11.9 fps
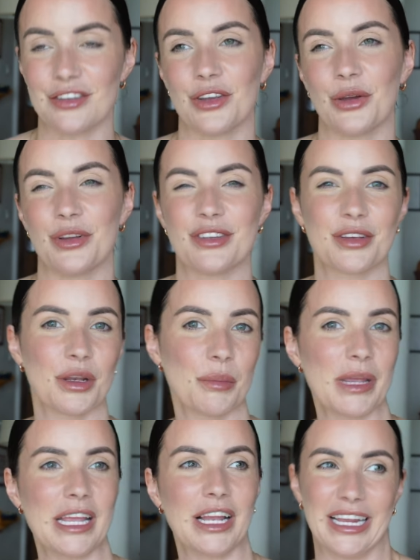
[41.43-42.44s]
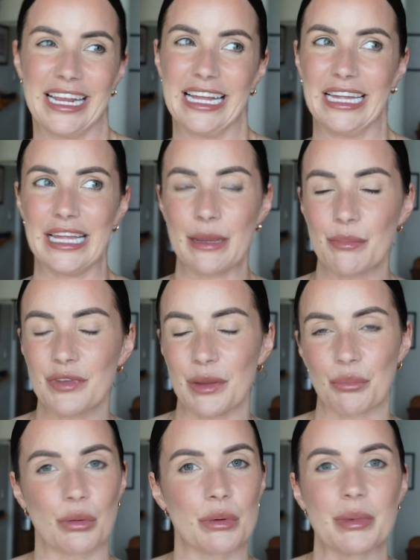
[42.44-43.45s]
So there's gonna be like clips
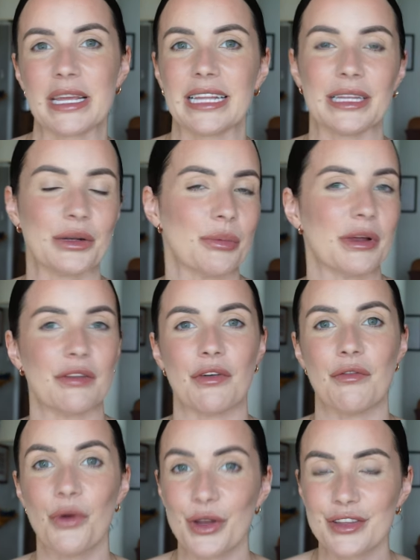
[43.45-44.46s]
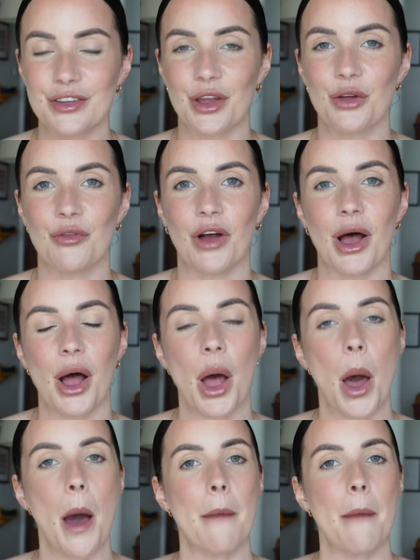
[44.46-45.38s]
and probably a little bit of a voiceover,